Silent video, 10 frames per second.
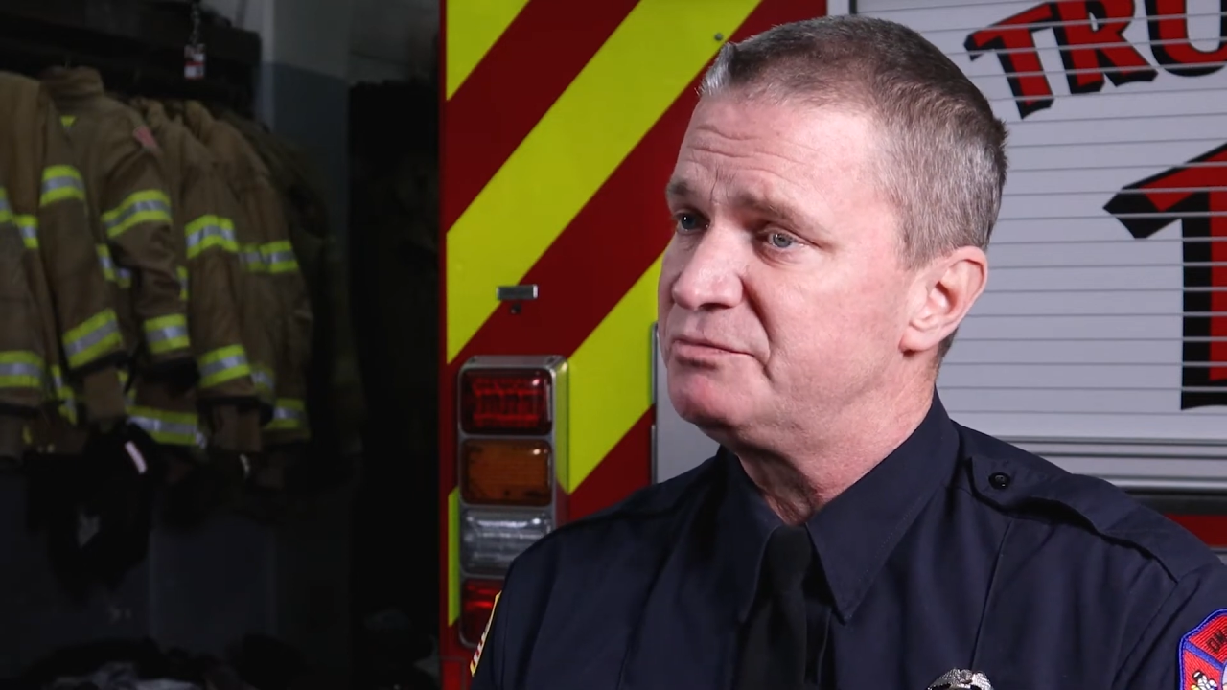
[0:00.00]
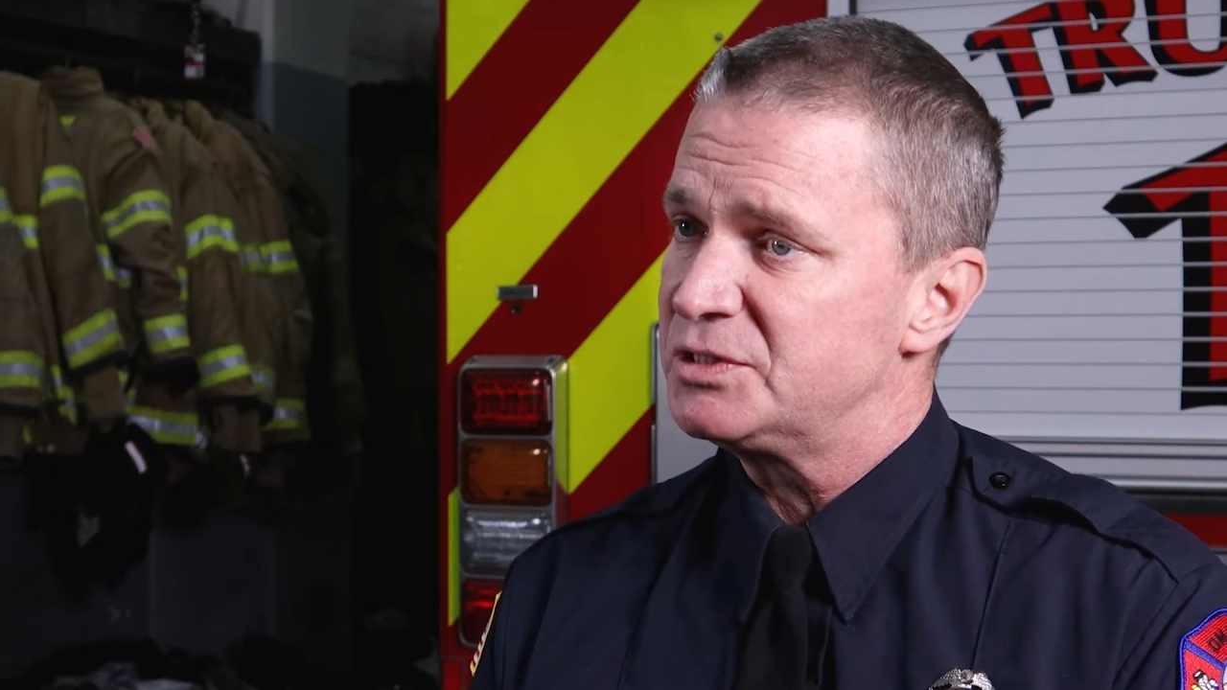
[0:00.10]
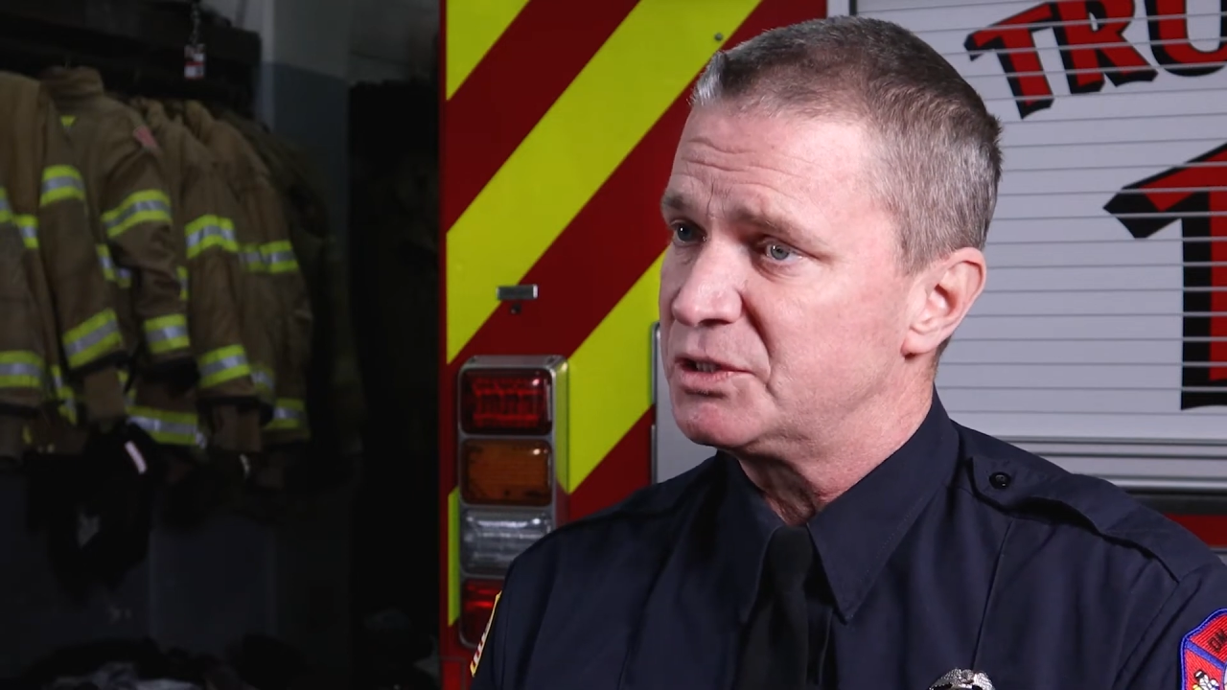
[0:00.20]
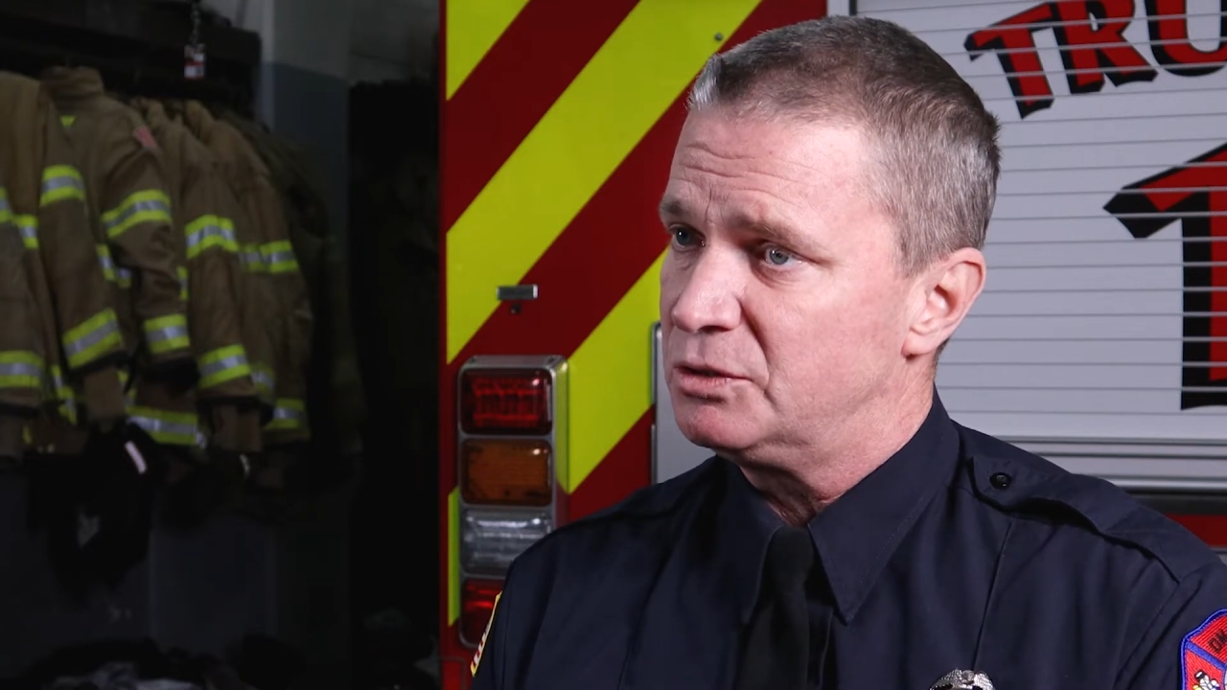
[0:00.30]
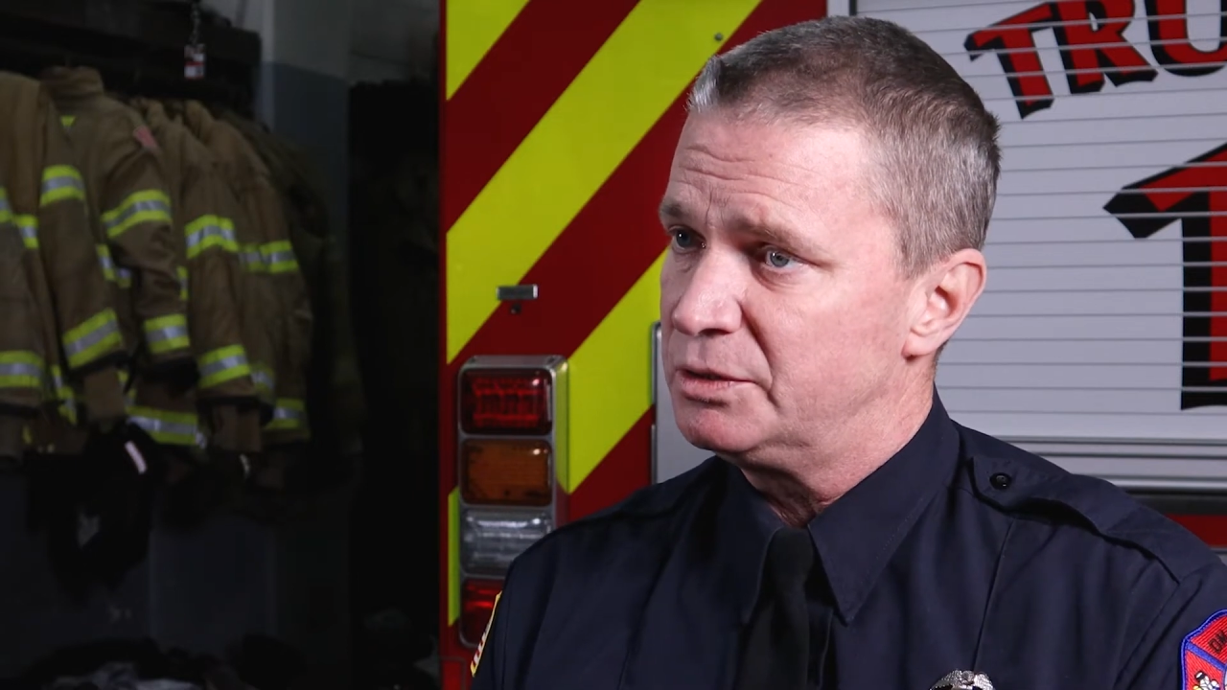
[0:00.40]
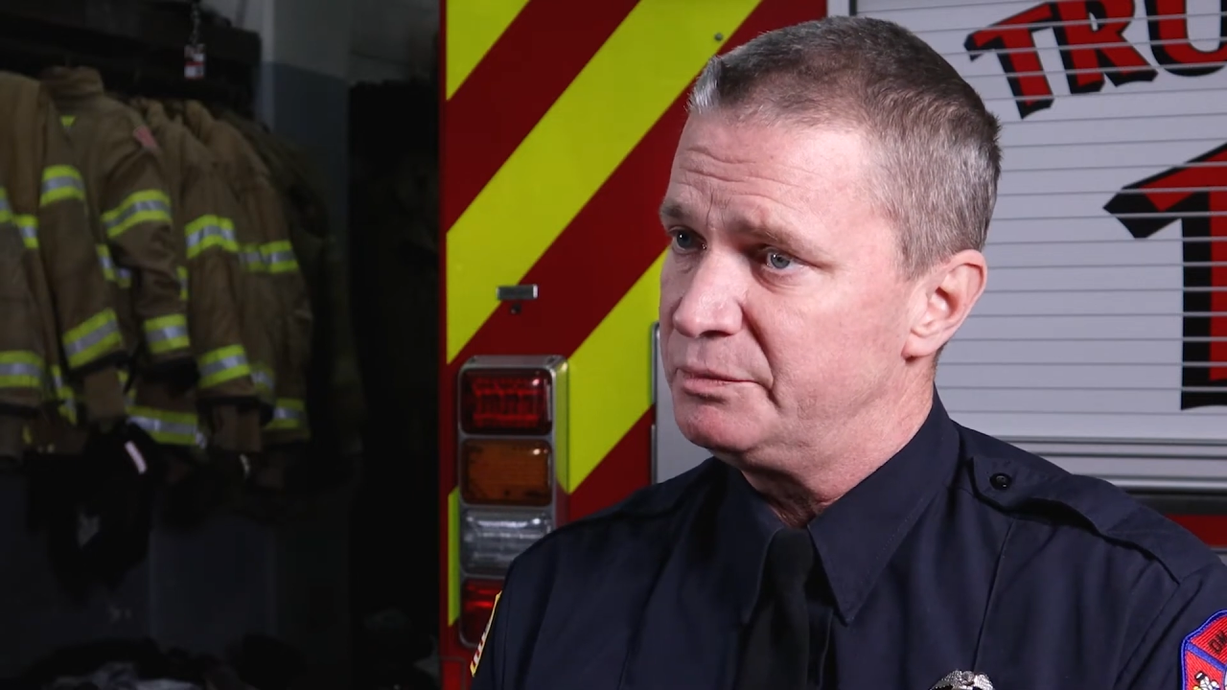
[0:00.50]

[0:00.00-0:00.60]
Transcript: physical